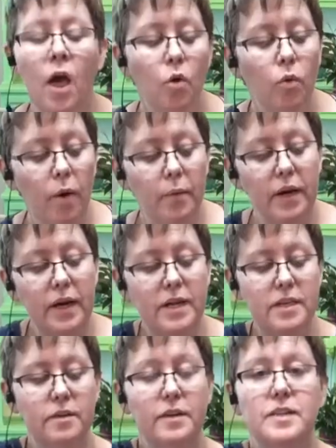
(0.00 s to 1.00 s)
what we're going
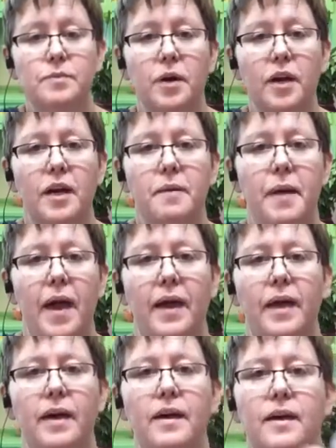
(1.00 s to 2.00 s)
to do is we're going to make,
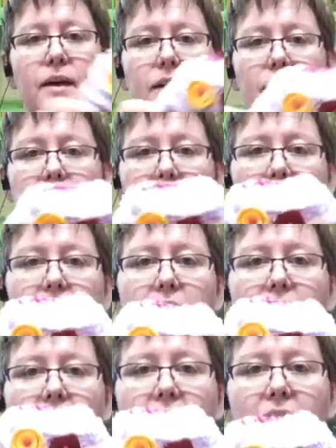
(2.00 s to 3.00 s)

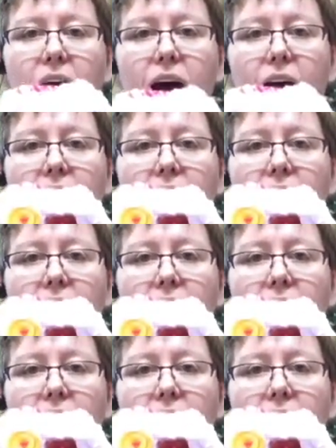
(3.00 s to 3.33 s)
ta-da,